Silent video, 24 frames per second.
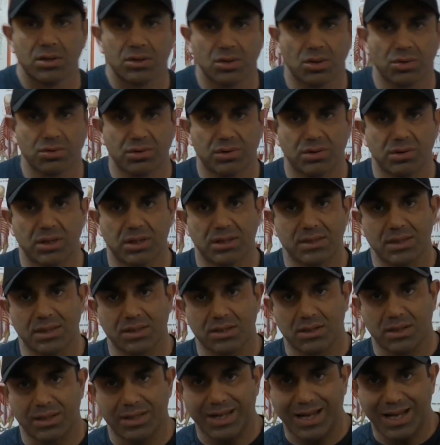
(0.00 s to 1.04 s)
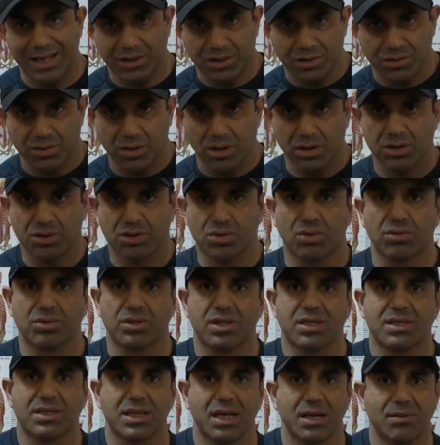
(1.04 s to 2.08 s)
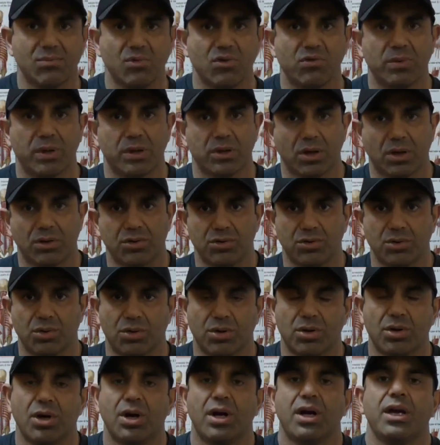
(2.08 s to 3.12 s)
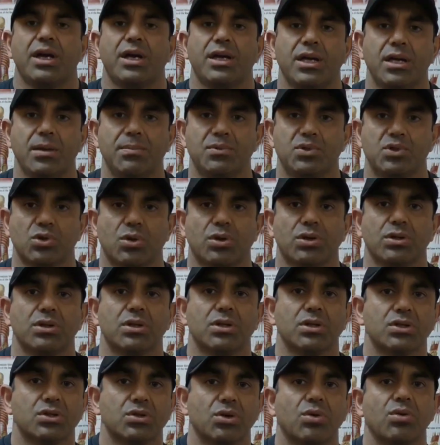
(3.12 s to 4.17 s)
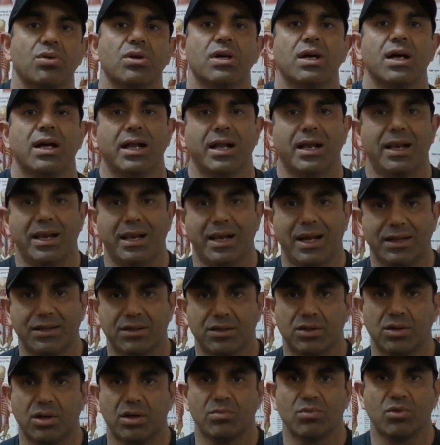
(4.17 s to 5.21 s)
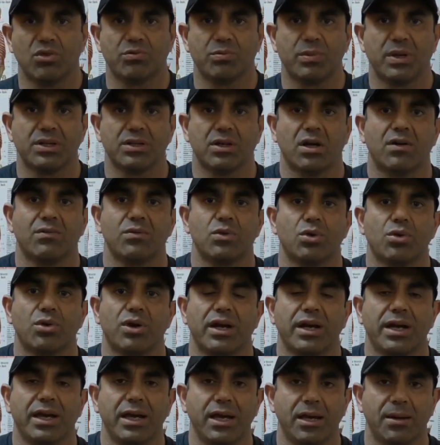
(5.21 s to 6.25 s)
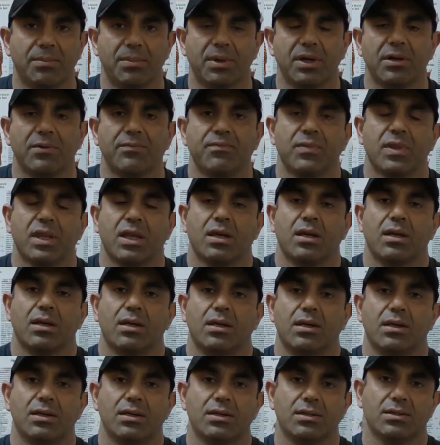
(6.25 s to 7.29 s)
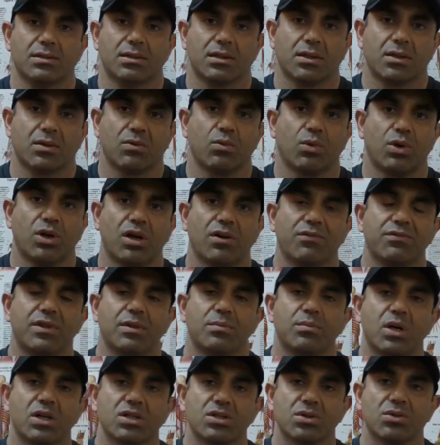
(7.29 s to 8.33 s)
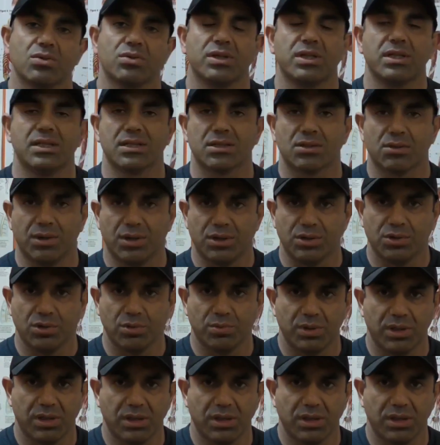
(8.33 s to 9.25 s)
So this is lateral, so the same movement on your hip joint. So lateral movement of your hip is one of the muscle is going to